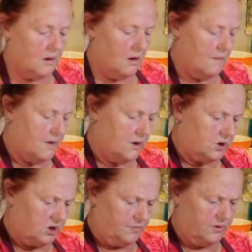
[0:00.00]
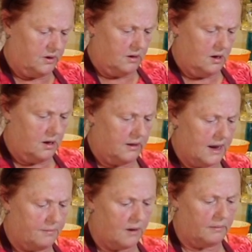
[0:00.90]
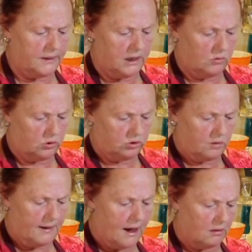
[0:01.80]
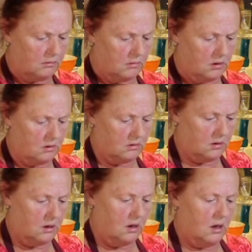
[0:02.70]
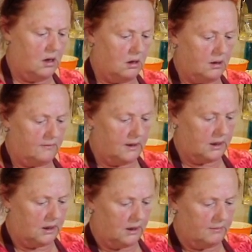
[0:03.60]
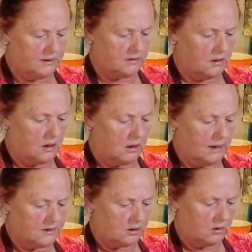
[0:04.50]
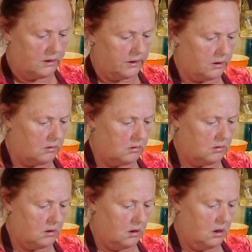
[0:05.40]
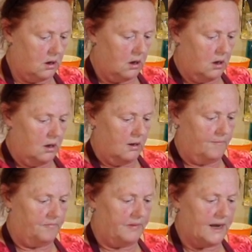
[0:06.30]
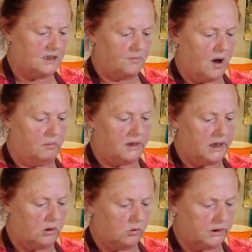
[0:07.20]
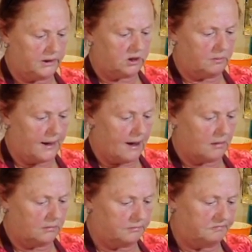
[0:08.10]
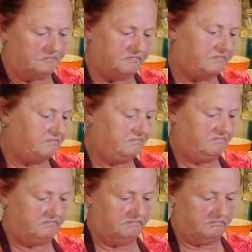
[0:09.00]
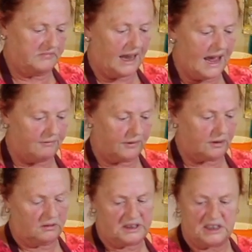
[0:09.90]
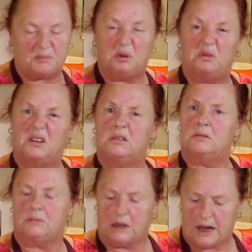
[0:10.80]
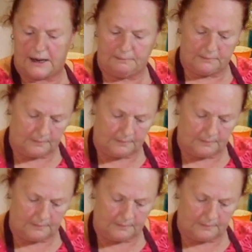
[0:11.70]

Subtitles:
I'm going to just put, and that probably equal to about, I don't even think any lemons or limes, oh there you go. That's probably equaling to about half a teaspoon of lime.